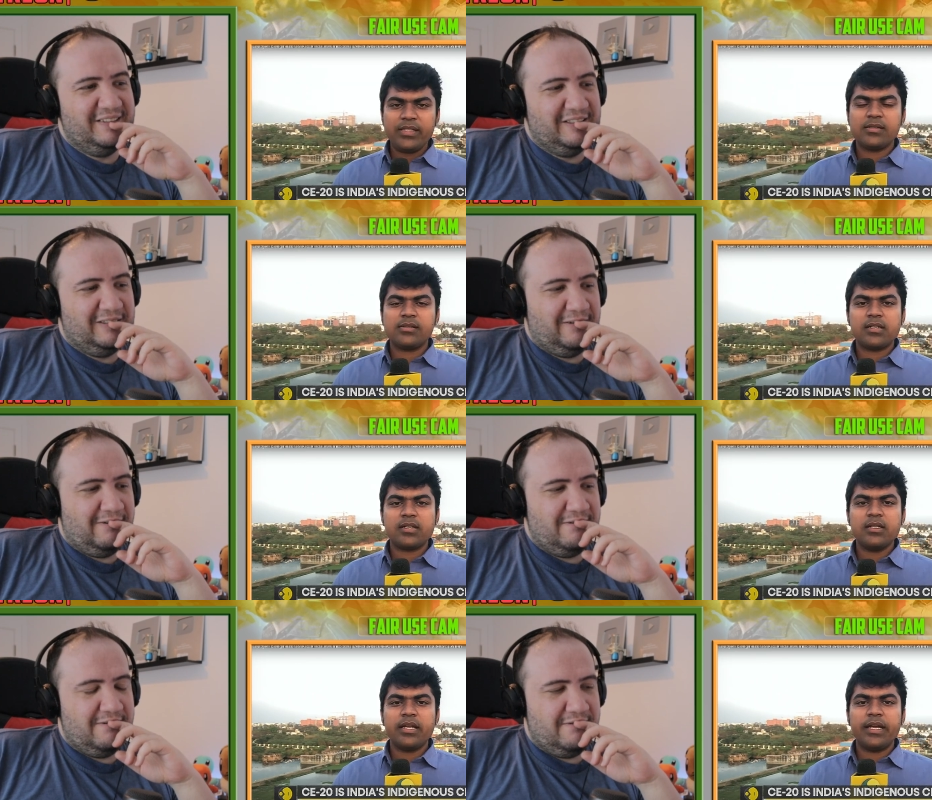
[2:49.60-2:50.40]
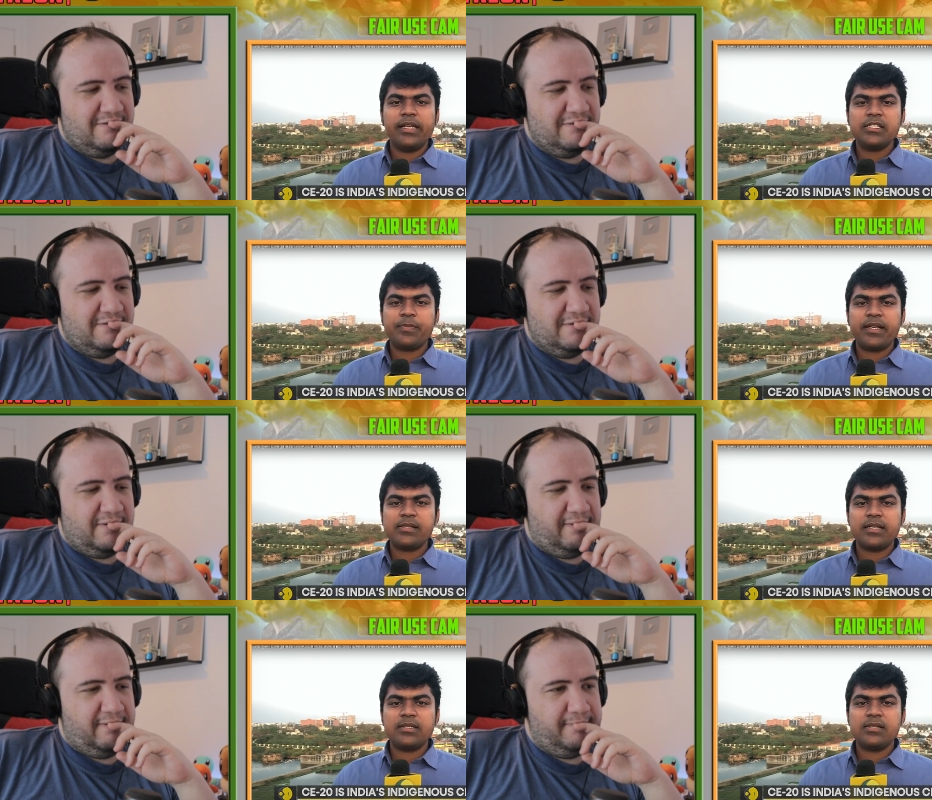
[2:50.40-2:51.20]
Speaker 1: quick succession, the Indian
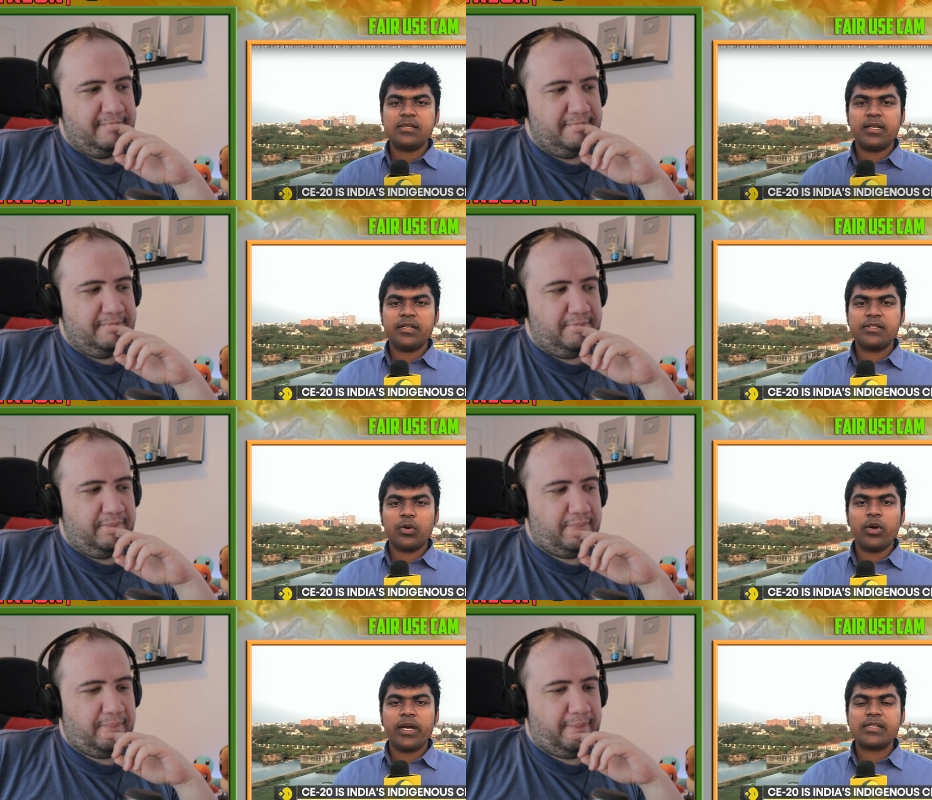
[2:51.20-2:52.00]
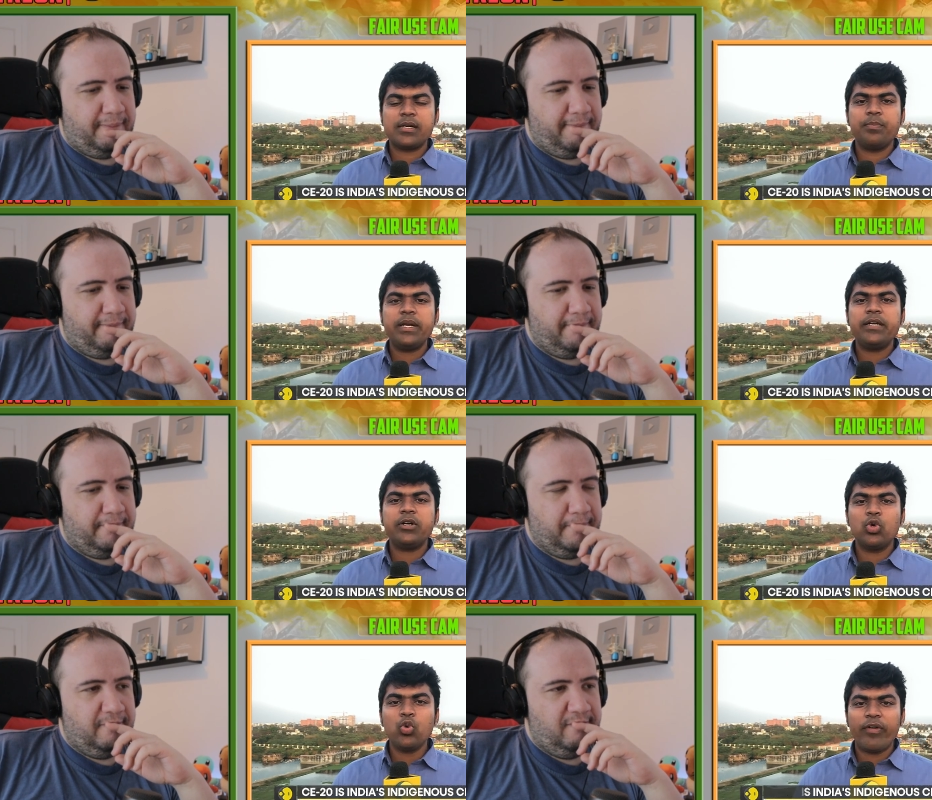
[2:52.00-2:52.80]
Space Agency ISRO has
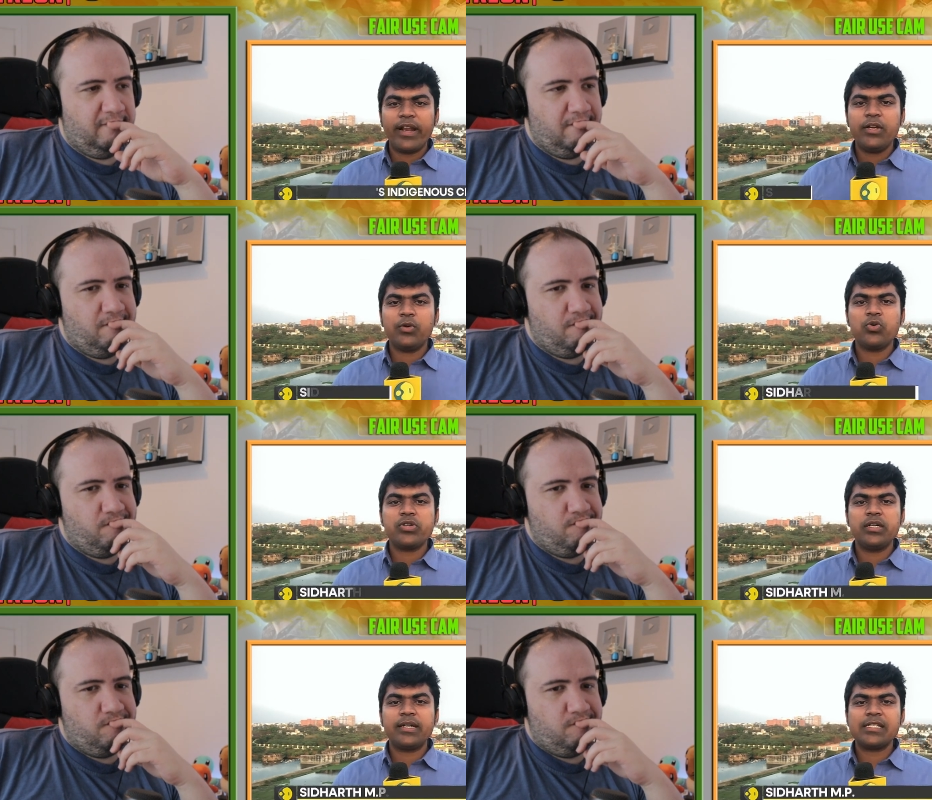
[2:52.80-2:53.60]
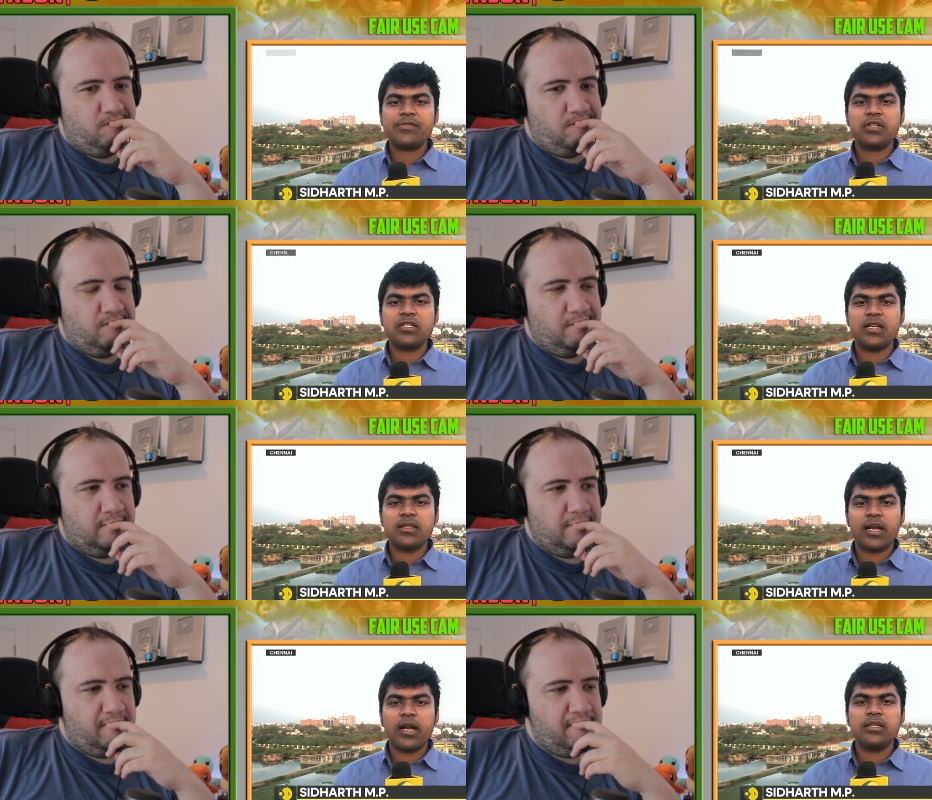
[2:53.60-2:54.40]
completed two very crucial tests for the
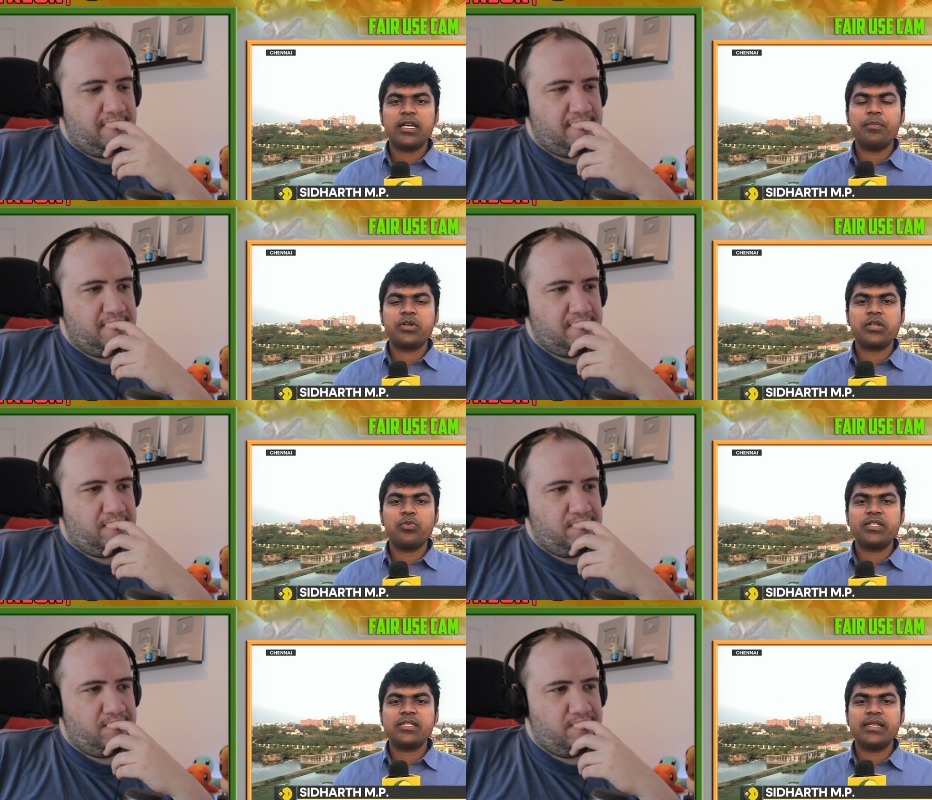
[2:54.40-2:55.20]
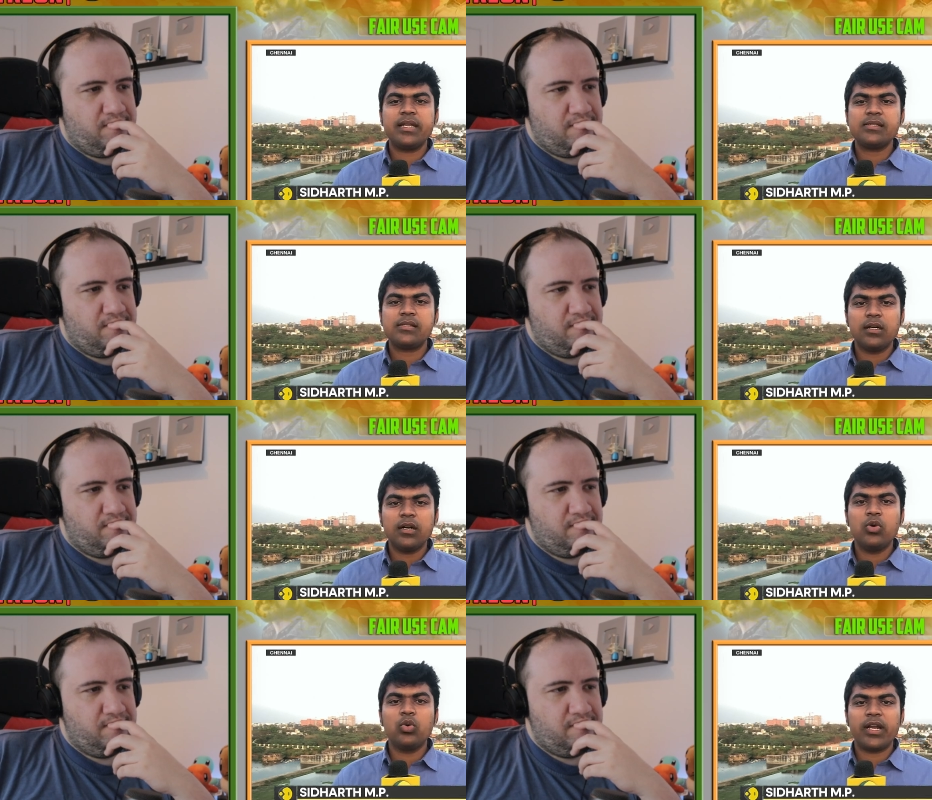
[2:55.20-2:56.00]
Chandrayaan 3 mission, which is India's
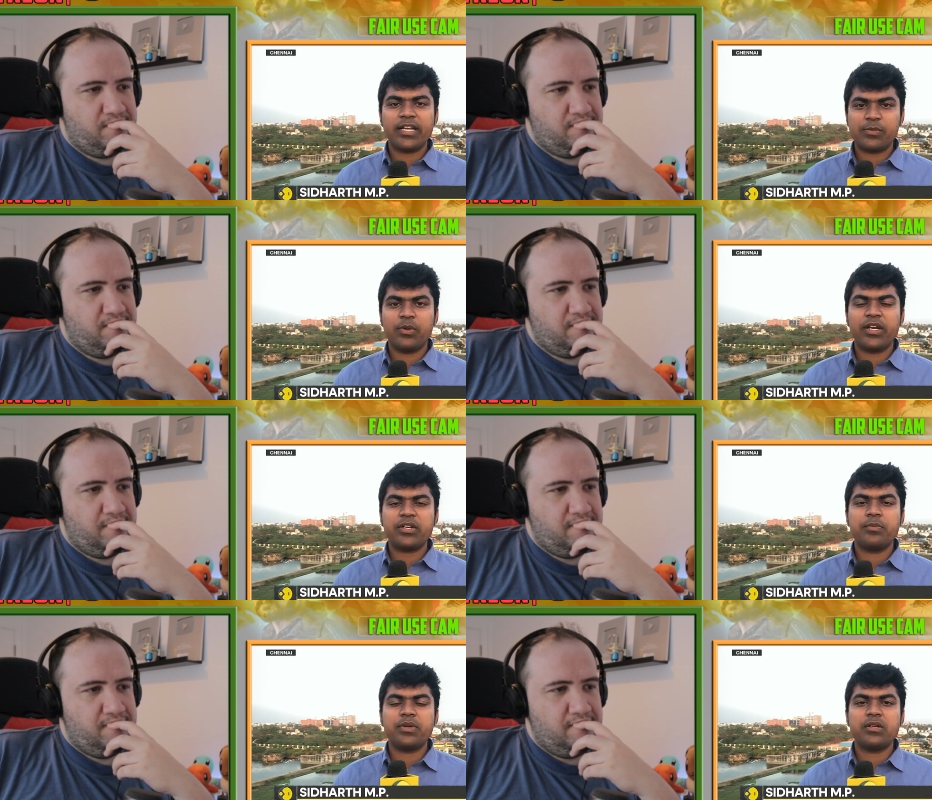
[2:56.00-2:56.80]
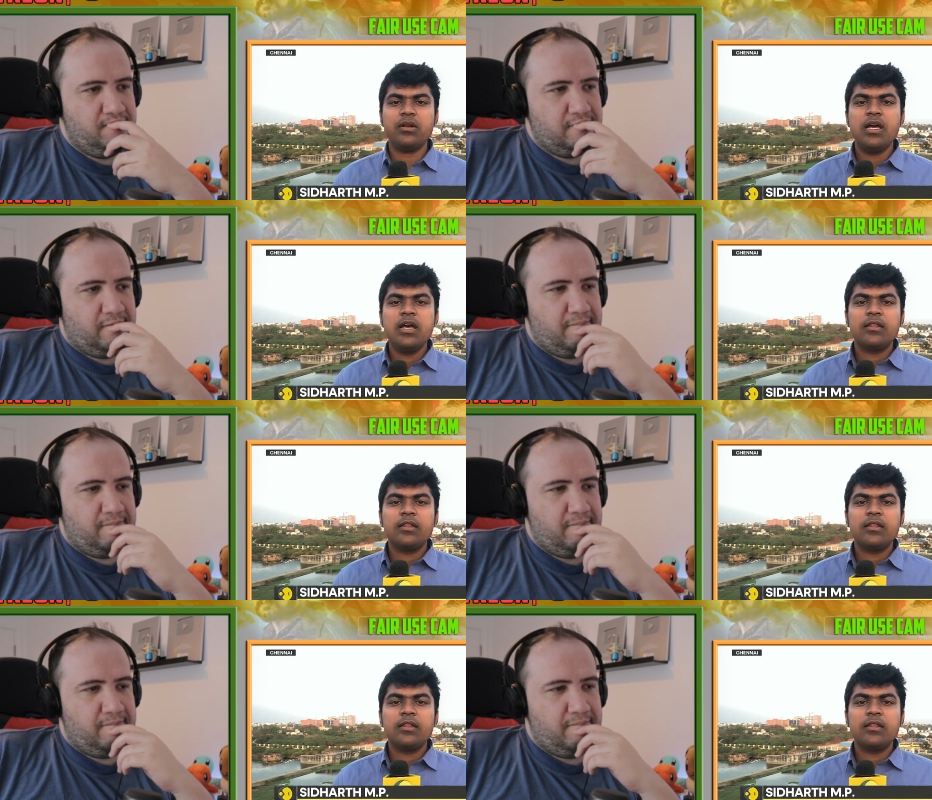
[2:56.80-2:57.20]
third lunar exploration mission.